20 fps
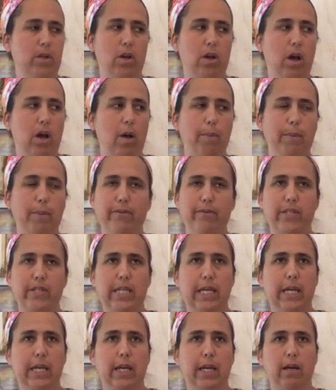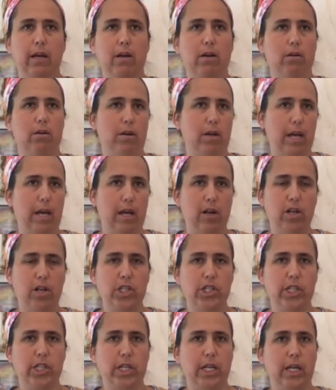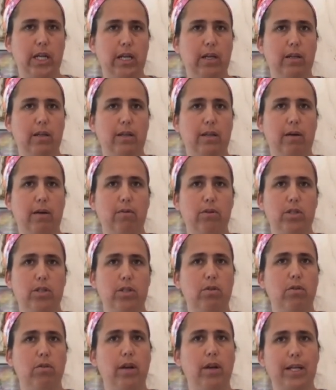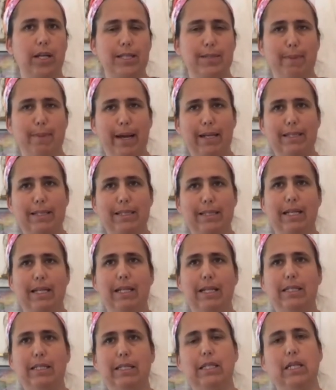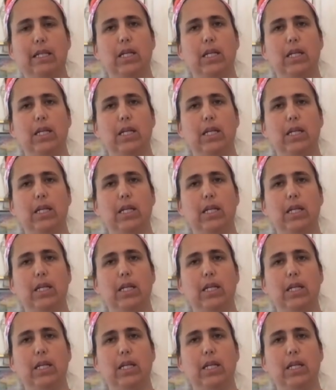uplifting energy that was so unexpected,